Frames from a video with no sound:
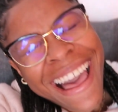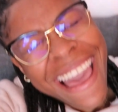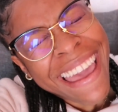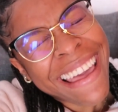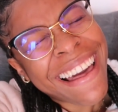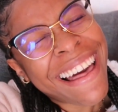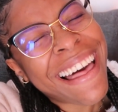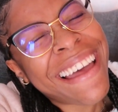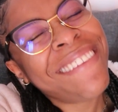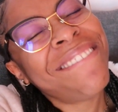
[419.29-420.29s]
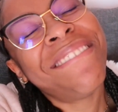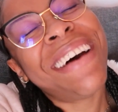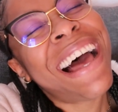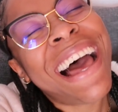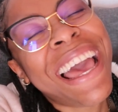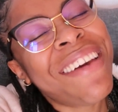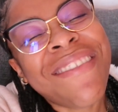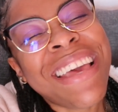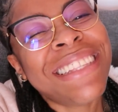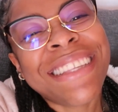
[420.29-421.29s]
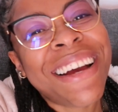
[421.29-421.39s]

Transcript: I got my visa